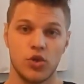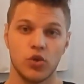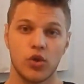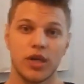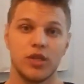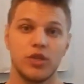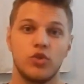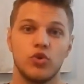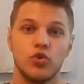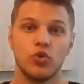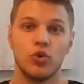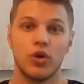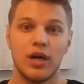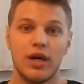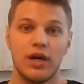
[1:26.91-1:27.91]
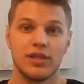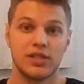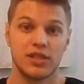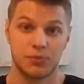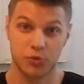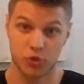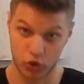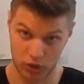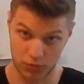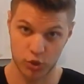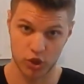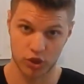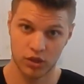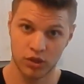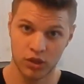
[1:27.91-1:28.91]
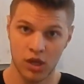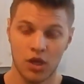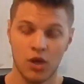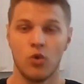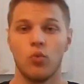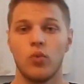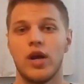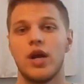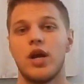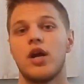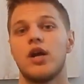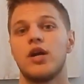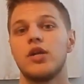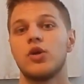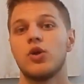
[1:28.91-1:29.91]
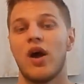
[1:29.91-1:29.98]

You can do a subscription where